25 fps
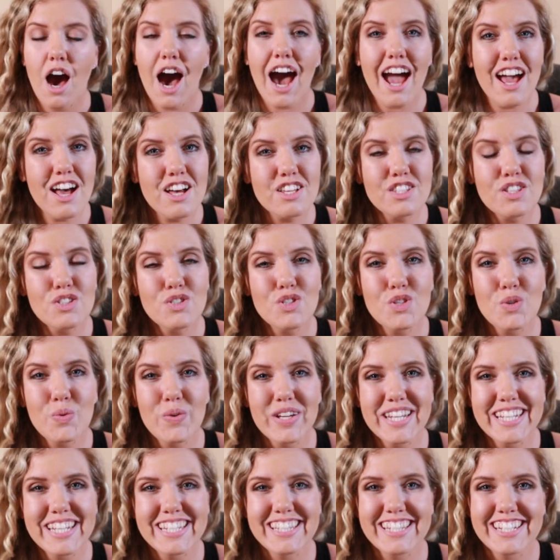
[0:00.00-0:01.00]
I also
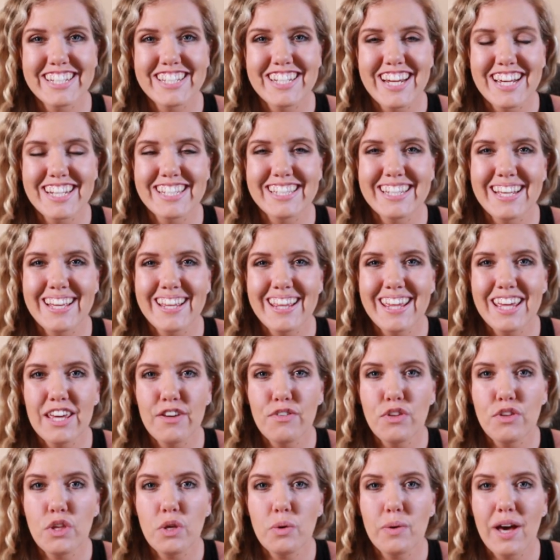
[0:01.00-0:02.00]
do want to suggest that
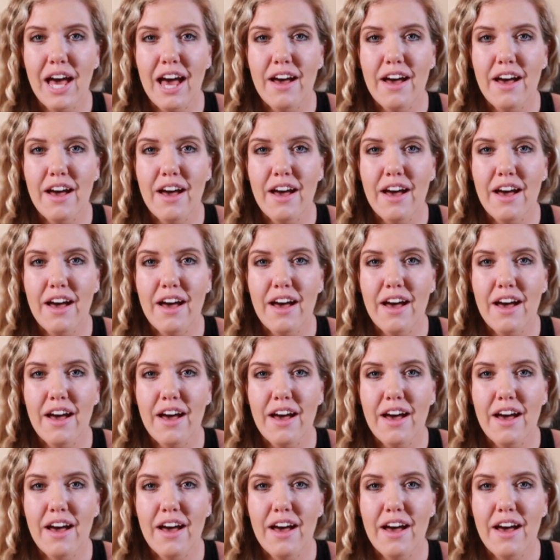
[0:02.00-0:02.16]
if you